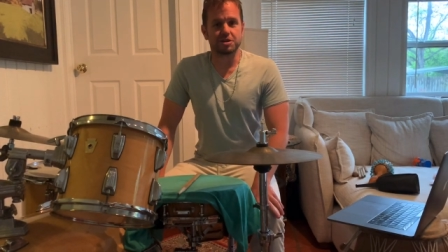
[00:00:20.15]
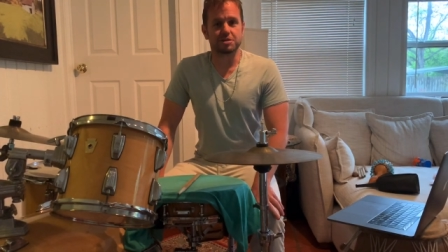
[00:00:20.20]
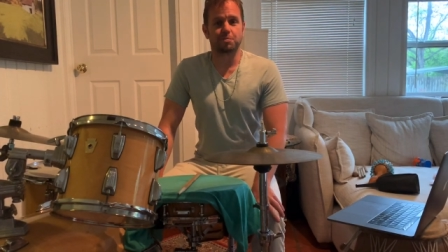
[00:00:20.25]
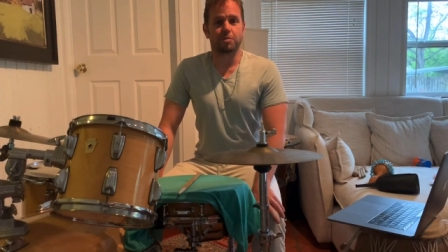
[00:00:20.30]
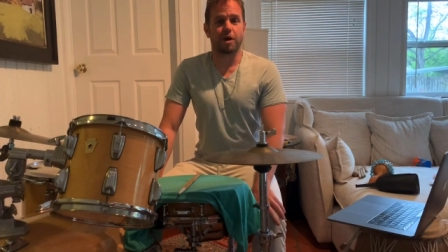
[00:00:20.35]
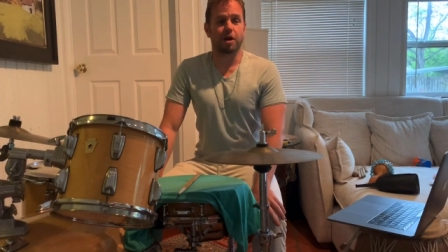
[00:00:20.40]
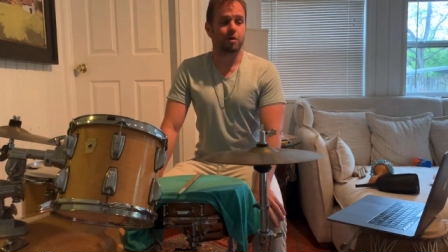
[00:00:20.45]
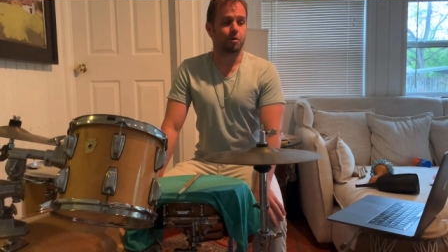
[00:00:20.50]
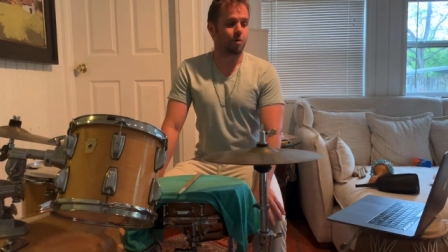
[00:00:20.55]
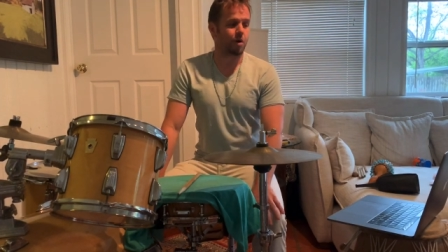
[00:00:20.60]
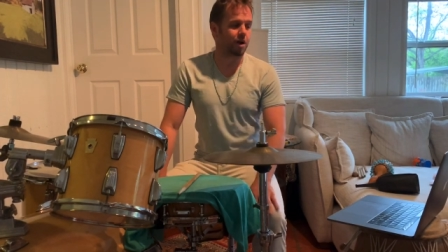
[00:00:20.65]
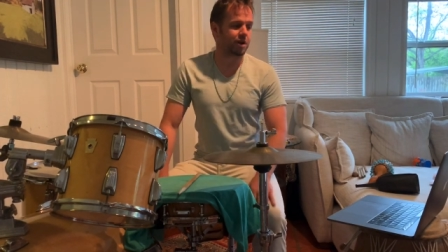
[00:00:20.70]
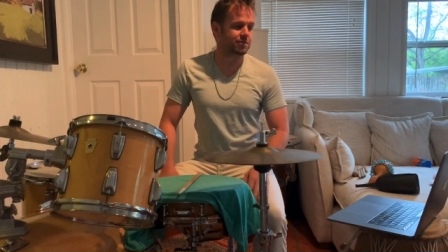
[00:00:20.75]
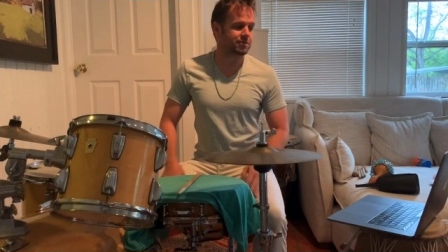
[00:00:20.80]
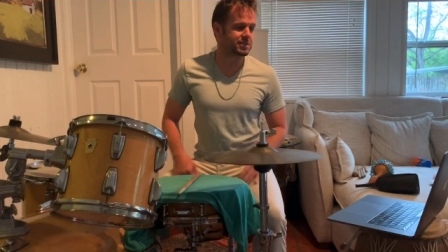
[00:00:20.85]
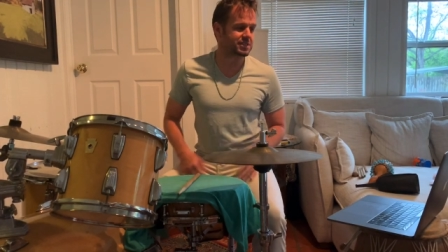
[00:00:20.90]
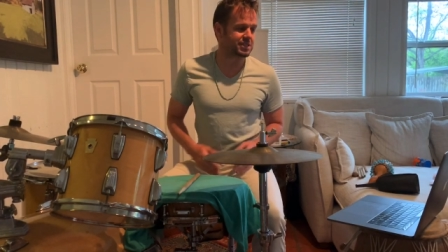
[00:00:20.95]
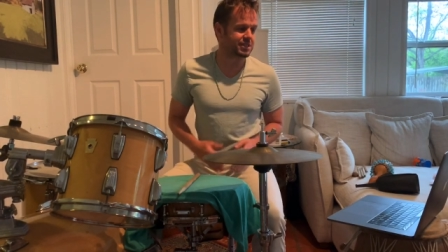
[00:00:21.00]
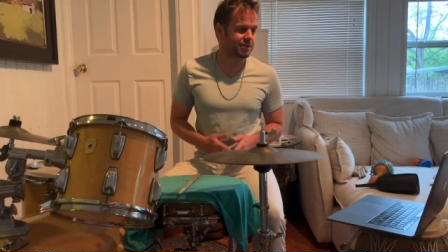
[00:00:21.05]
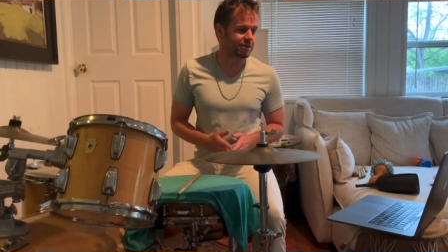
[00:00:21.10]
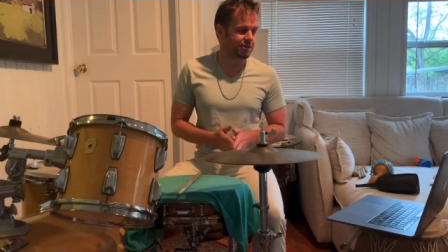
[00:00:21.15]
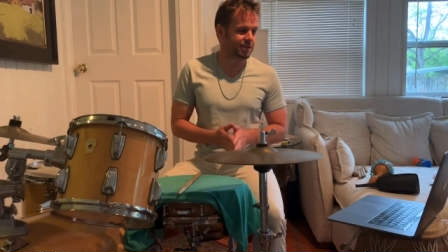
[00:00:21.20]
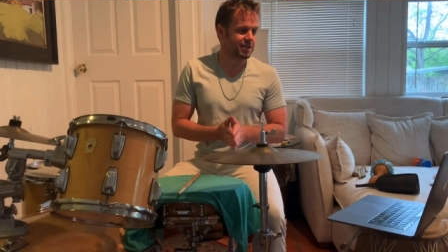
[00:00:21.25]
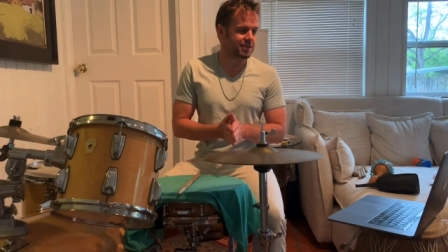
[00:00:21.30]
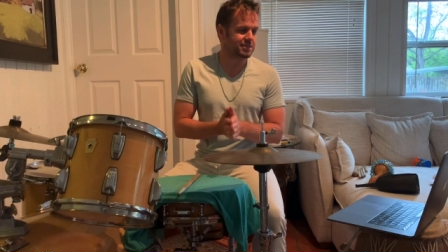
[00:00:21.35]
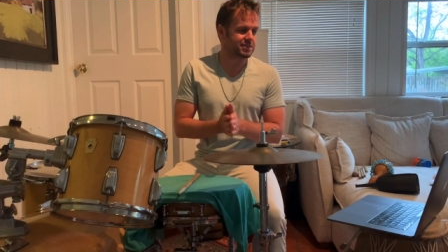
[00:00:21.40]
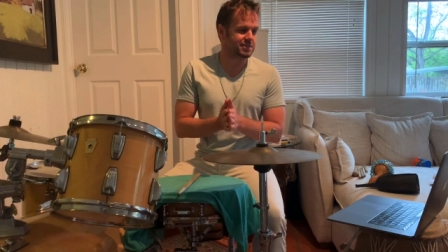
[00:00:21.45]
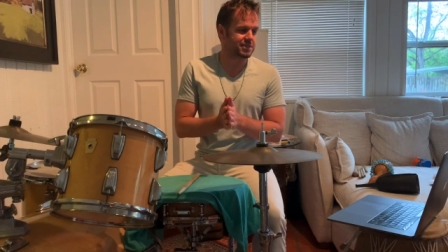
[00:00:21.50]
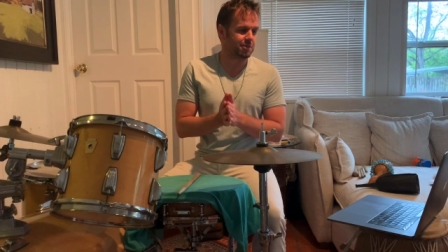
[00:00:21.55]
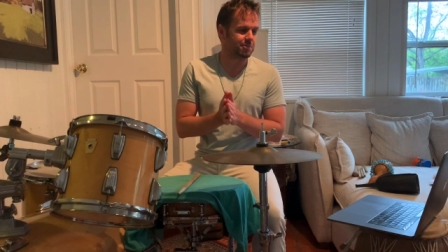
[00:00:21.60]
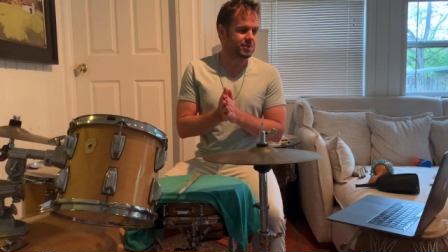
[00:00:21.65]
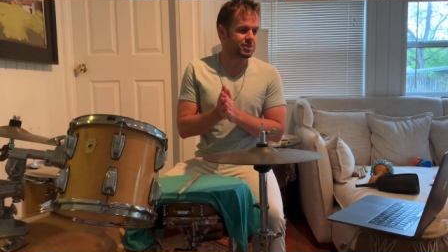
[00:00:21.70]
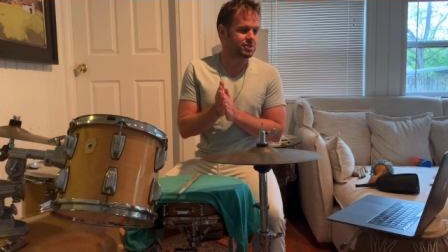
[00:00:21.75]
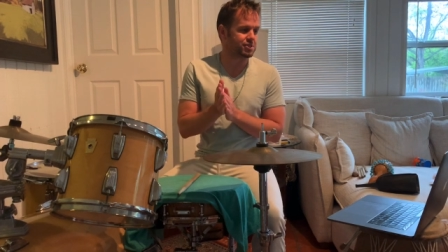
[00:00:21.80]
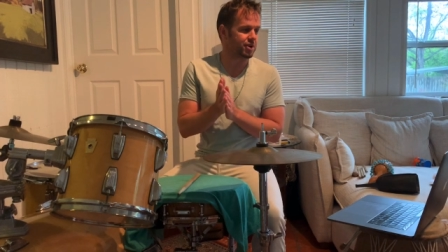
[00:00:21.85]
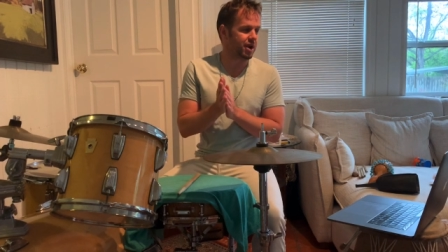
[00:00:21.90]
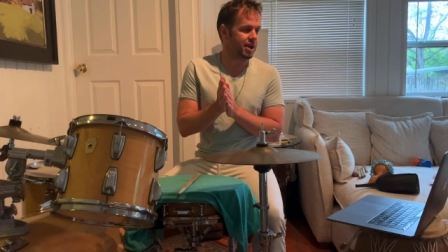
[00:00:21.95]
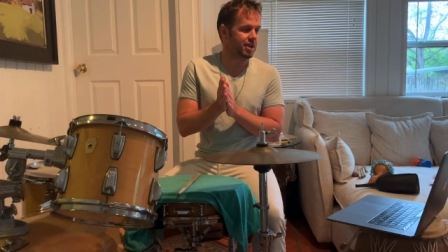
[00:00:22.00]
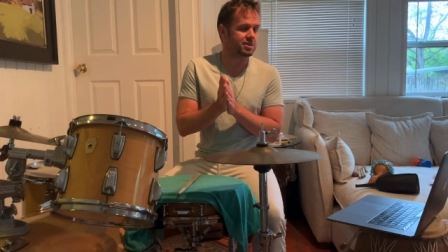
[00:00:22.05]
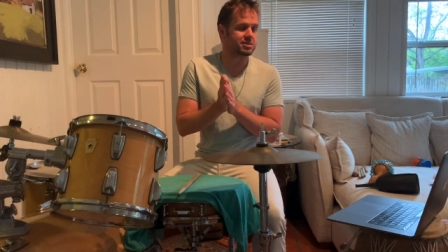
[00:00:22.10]
part one of a series
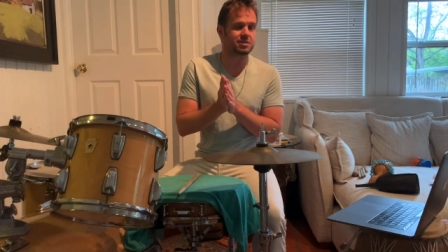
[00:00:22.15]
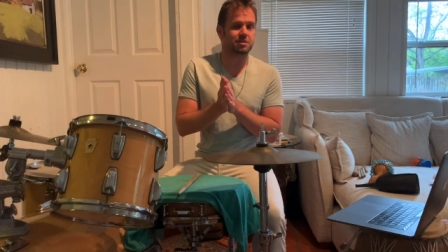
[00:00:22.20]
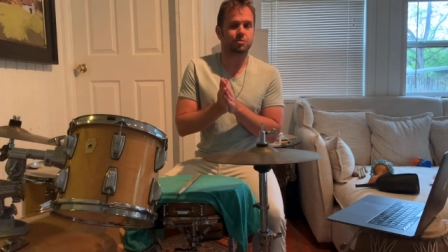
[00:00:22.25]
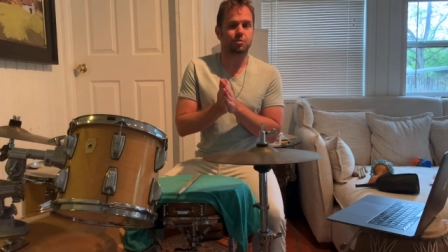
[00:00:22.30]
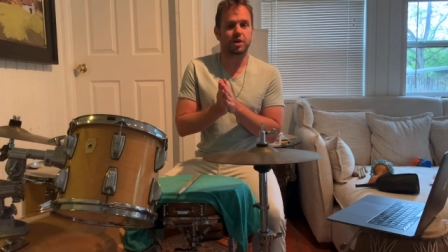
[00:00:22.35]
demonstrating some